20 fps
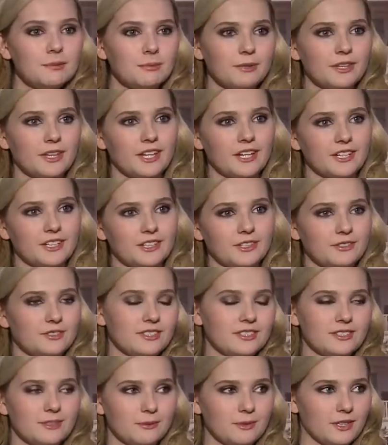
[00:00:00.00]
But then you
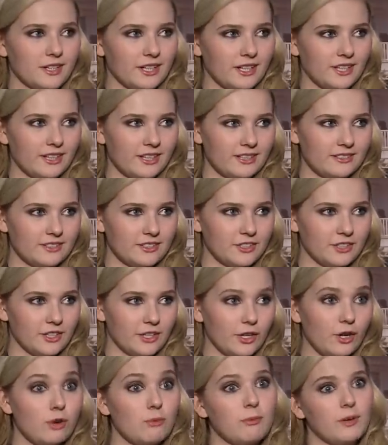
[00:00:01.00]
see something like this and you're
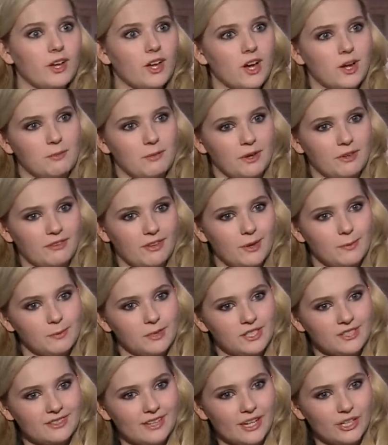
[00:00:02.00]
like, oh my God, my
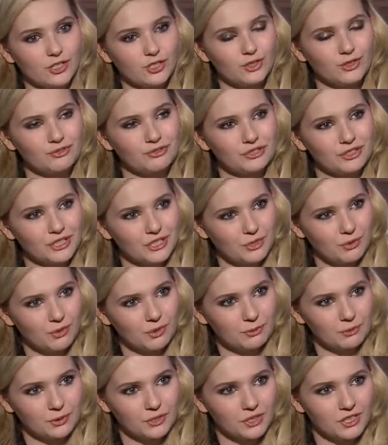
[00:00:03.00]
family is actually really
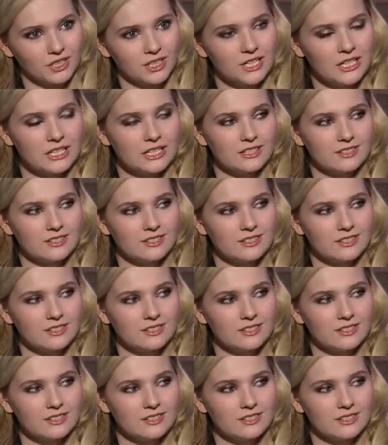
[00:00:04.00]
normal.